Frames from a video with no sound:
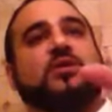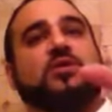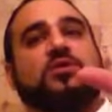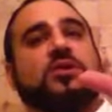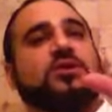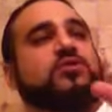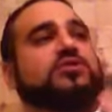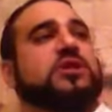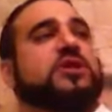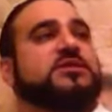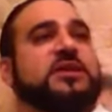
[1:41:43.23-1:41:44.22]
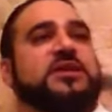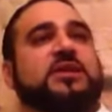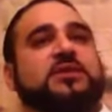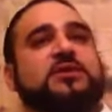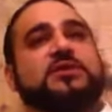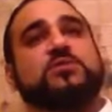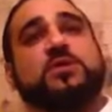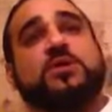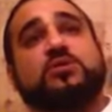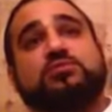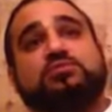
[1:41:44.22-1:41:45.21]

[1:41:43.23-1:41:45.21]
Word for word: all the Kedusha that's in it is what